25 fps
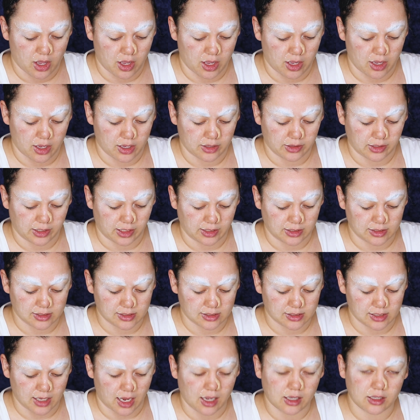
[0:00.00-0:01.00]
uh, like
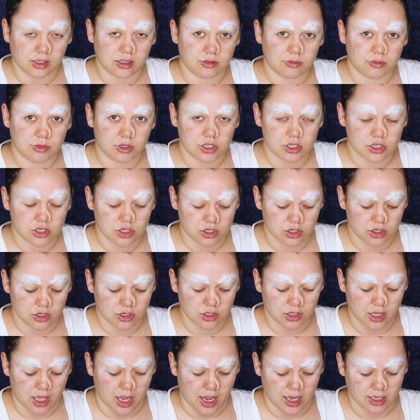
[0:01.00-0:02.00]
salad
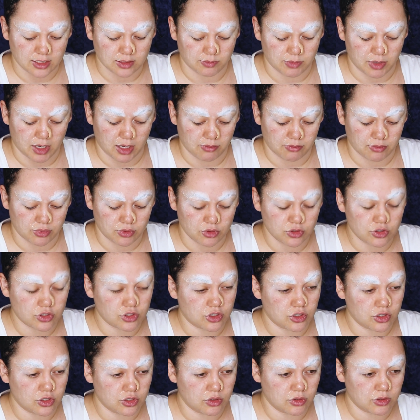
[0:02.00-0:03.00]
mixture that has bamboo
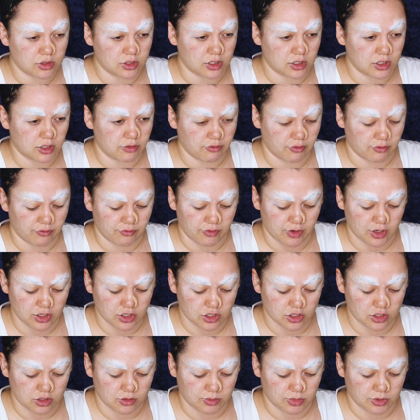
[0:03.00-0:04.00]
shoots and different
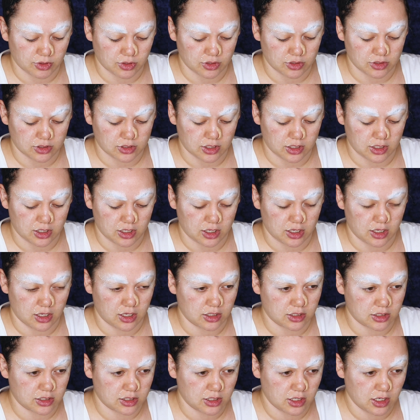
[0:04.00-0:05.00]
vegetables in
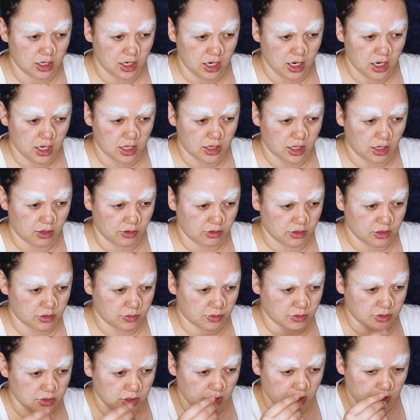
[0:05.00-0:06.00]
it that you're
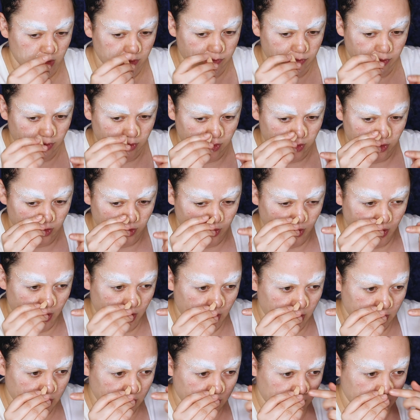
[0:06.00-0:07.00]
supposed to eat for good
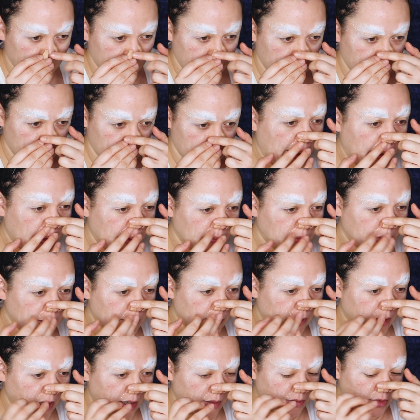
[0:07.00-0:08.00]
luck. That my
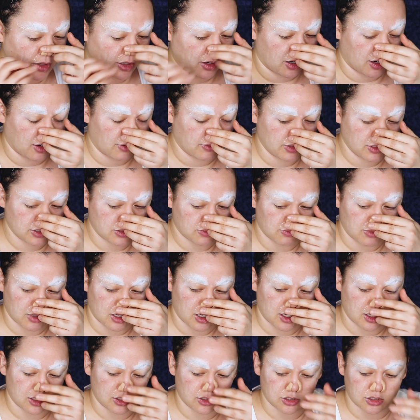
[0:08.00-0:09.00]
grandma always
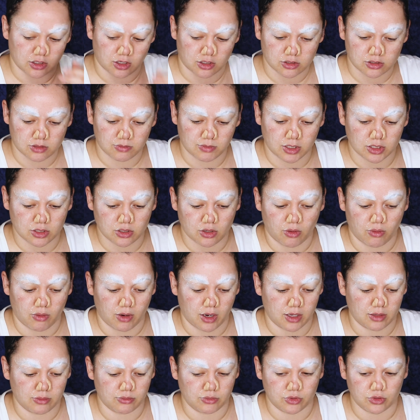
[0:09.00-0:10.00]
makes. She also makes
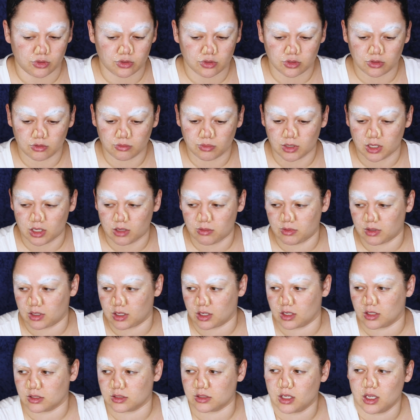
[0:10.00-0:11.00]
Hawaiian musubi,
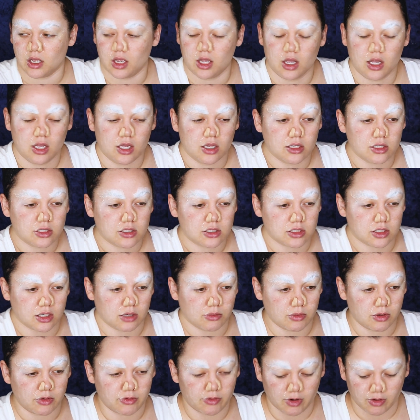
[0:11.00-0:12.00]
because
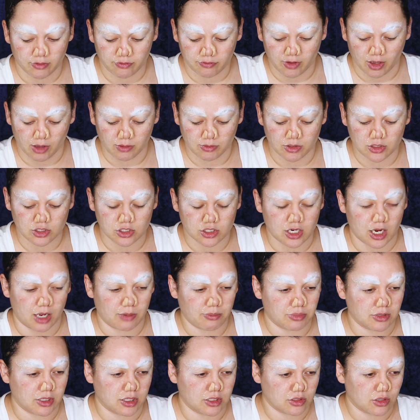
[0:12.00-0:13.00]
some of our family's
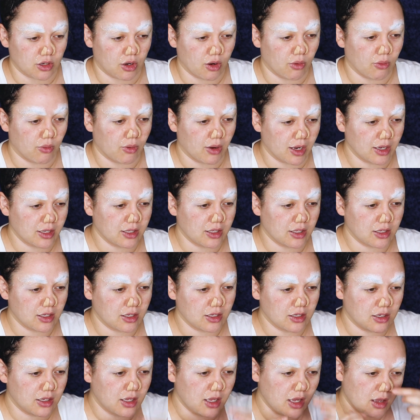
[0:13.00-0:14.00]
Japanese
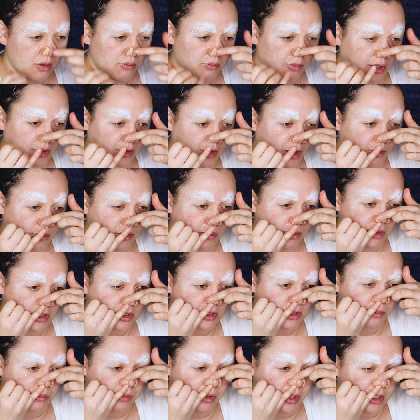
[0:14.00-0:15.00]
Hawaiian. My grandma
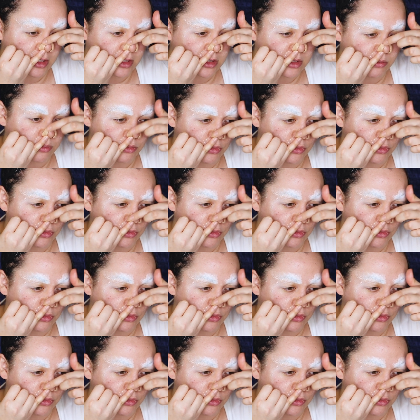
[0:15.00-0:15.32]
makes the best